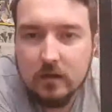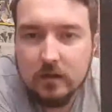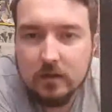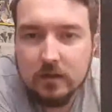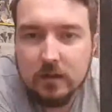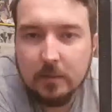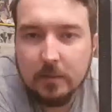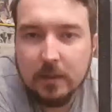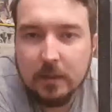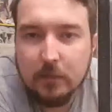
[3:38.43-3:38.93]

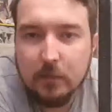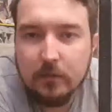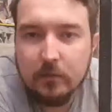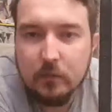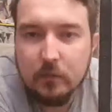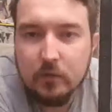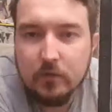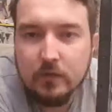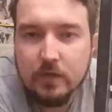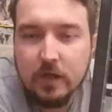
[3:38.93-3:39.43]
WWF
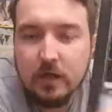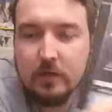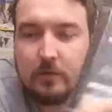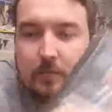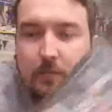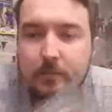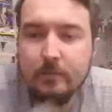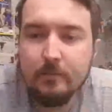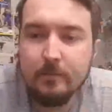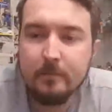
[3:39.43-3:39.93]

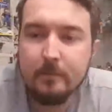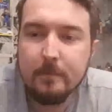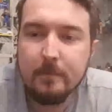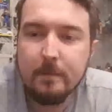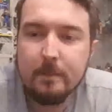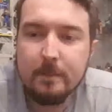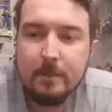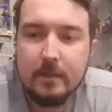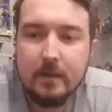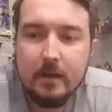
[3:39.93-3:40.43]
Warzone.
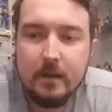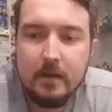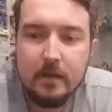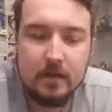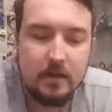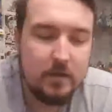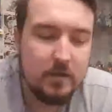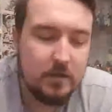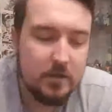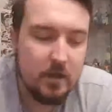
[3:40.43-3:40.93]

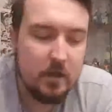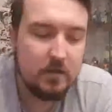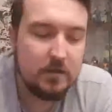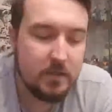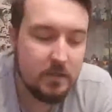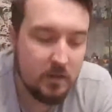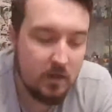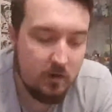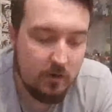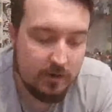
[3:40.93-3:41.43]

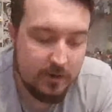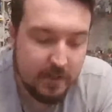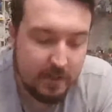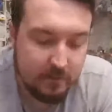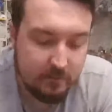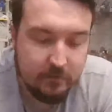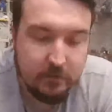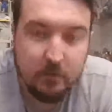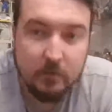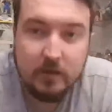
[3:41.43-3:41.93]
Chances are I need
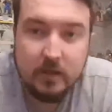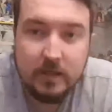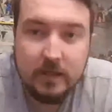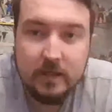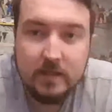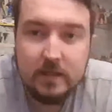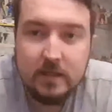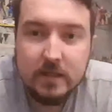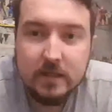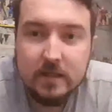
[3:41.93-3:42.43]
a few of
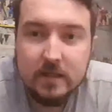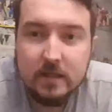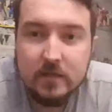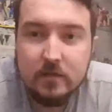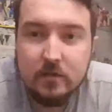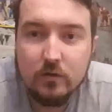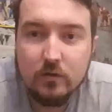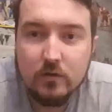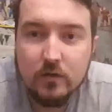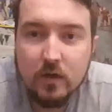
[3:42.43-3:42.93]
these. These are the
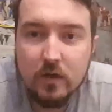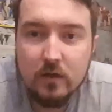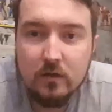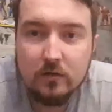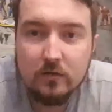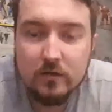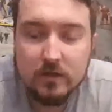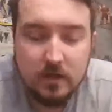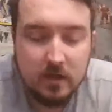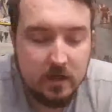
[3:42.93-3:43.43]
sort of
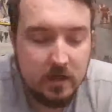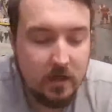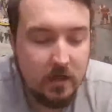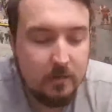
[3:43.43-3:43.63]
titles that